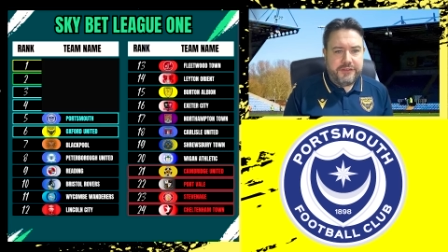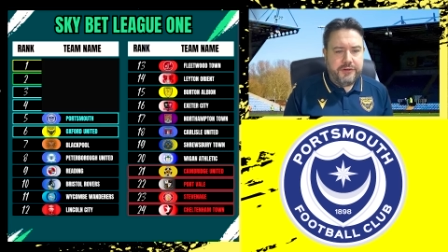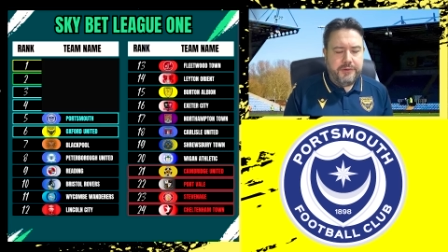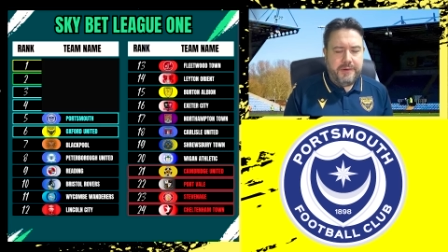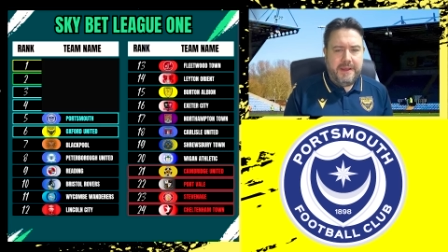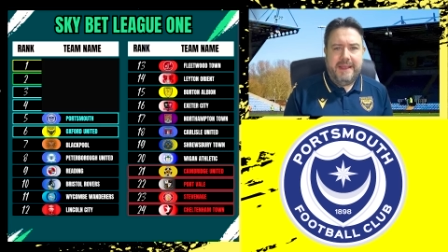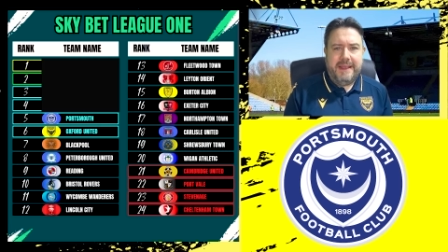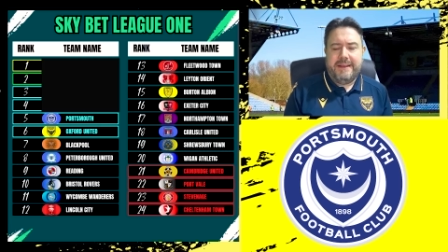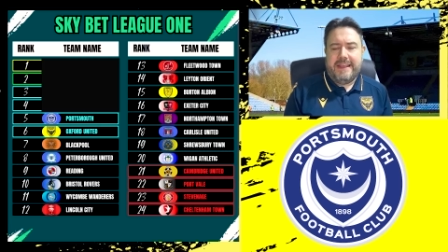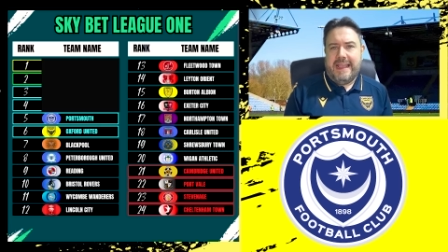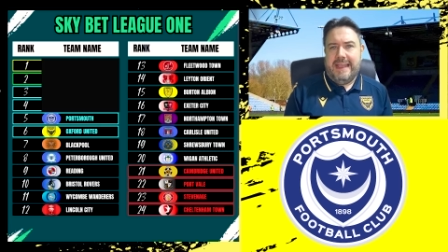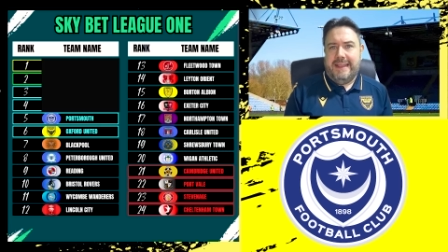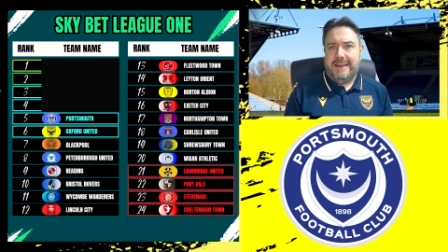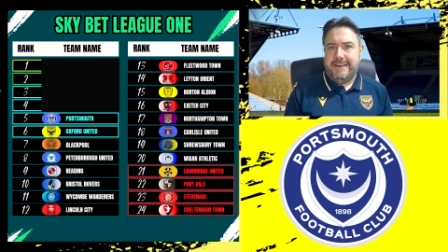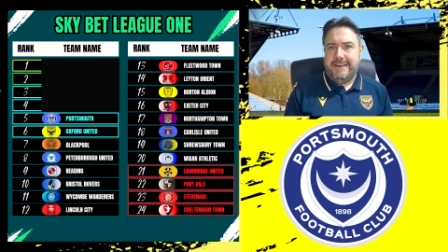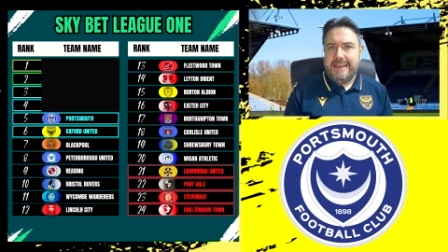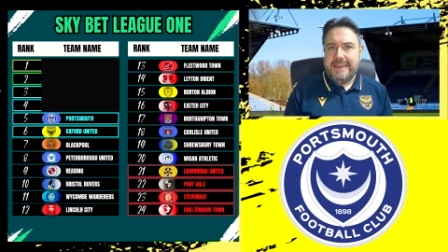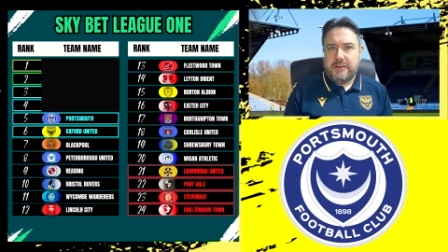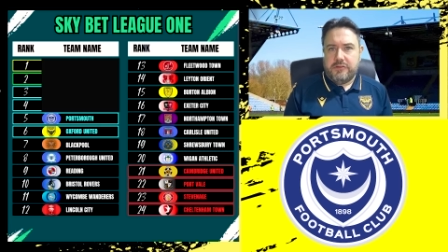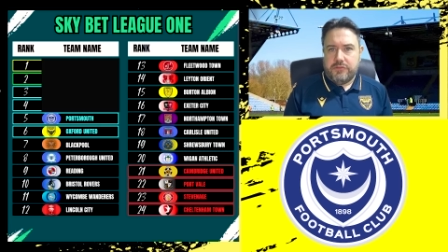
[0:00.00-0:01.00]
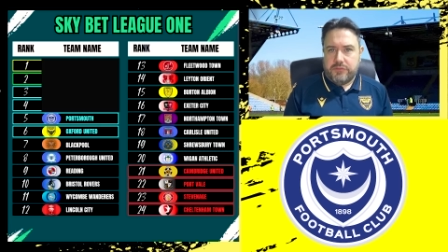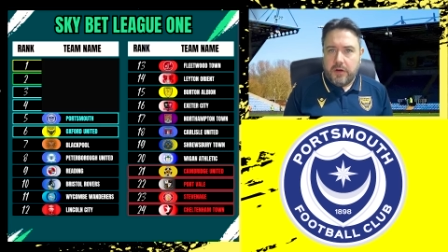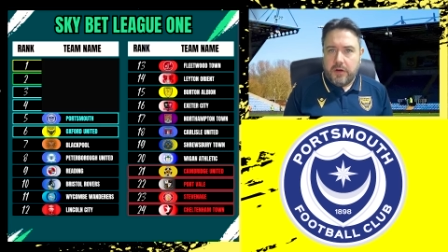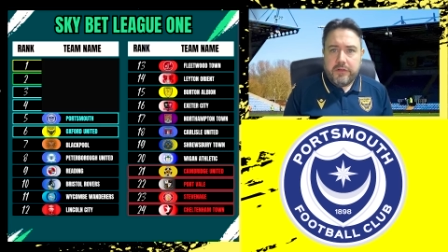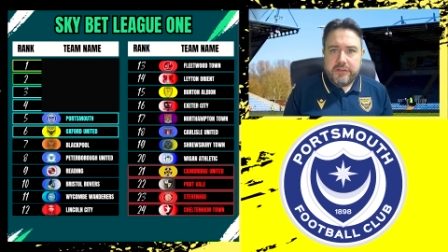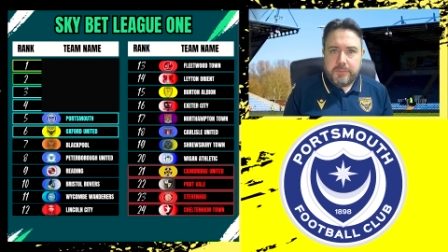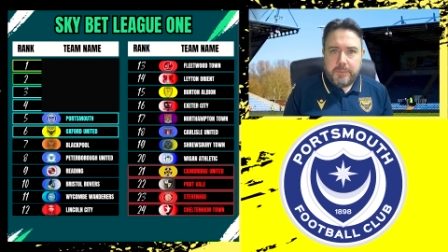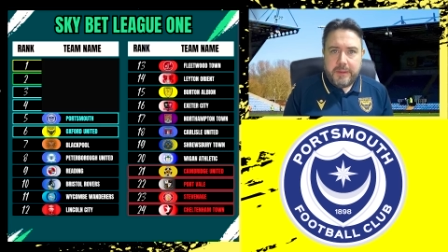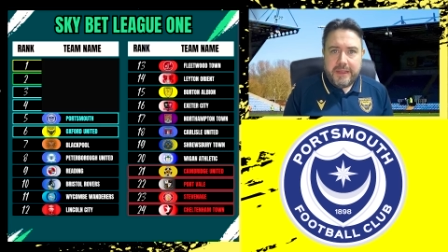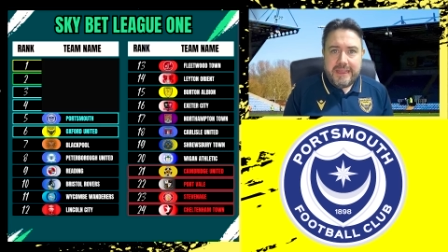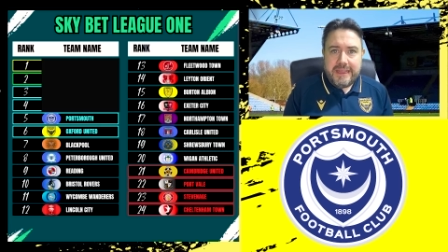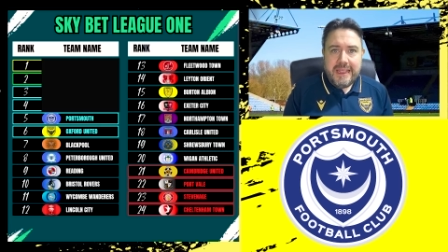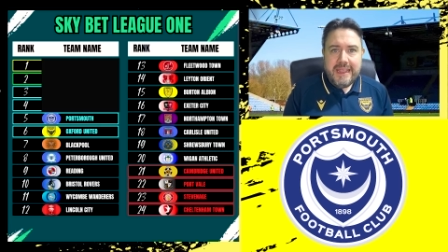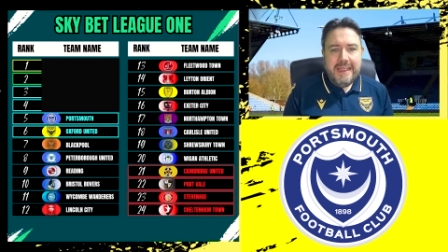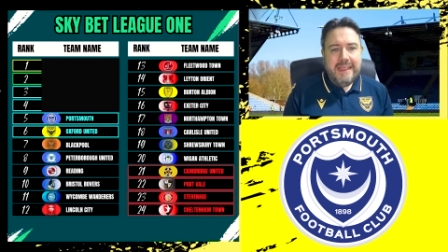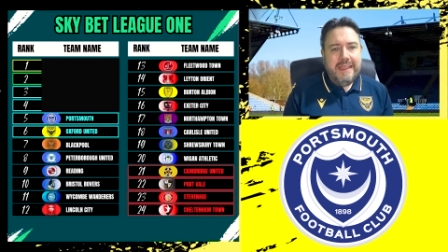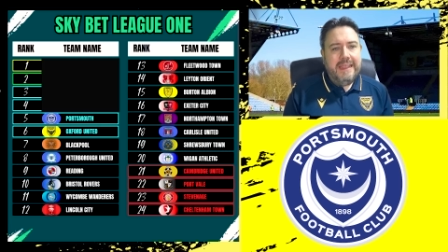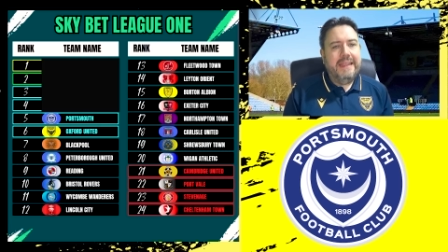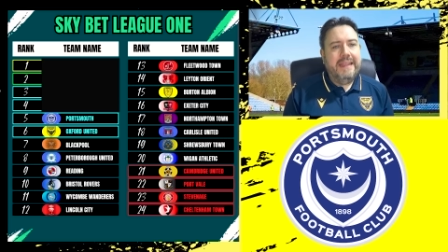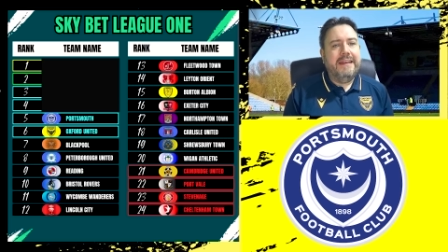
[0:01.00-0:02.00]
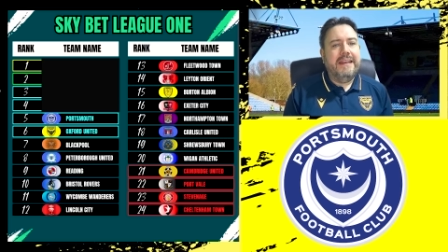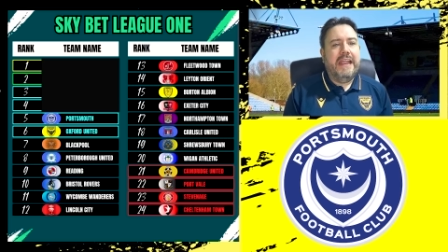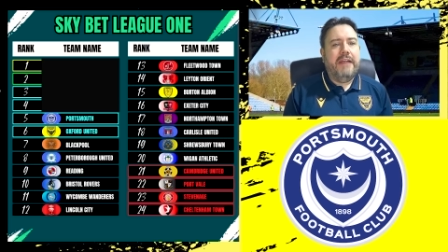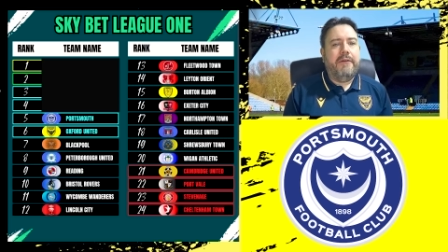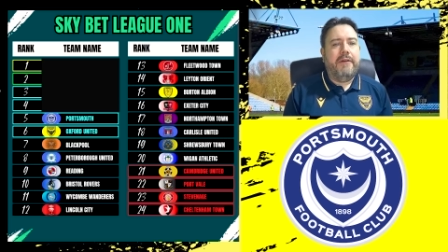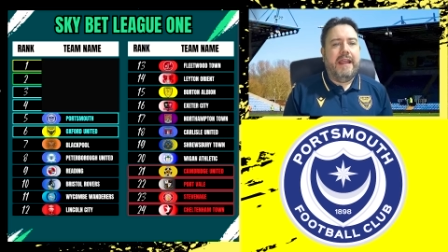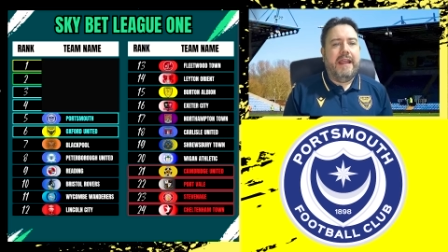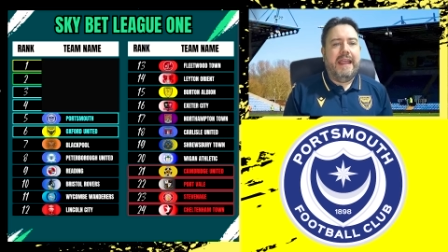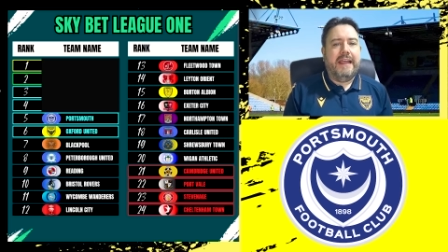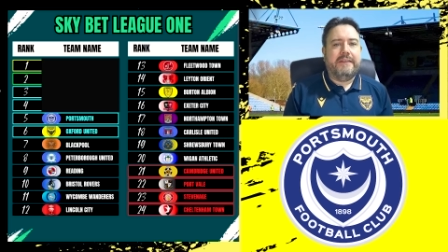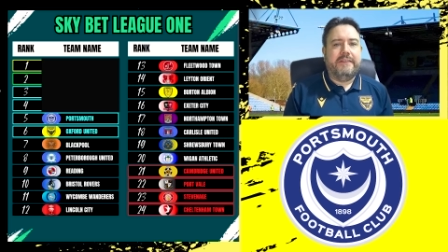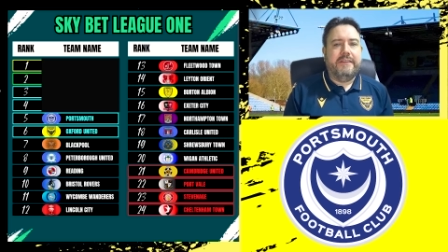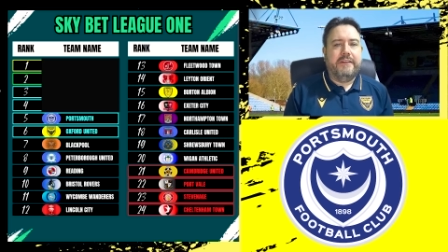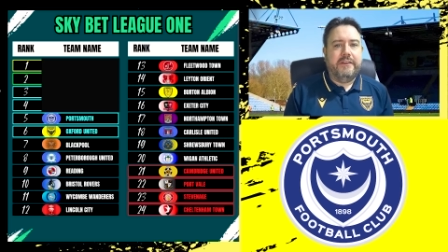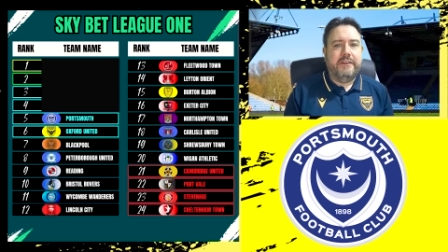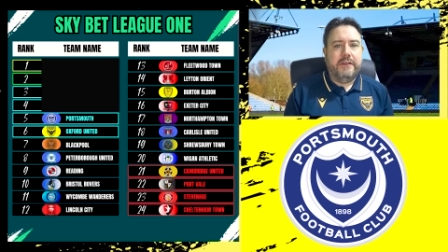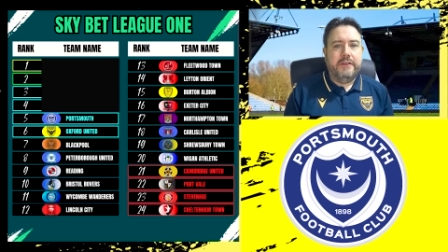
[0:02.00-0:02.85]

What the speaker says: You had Andy Crosby in there at Exeter.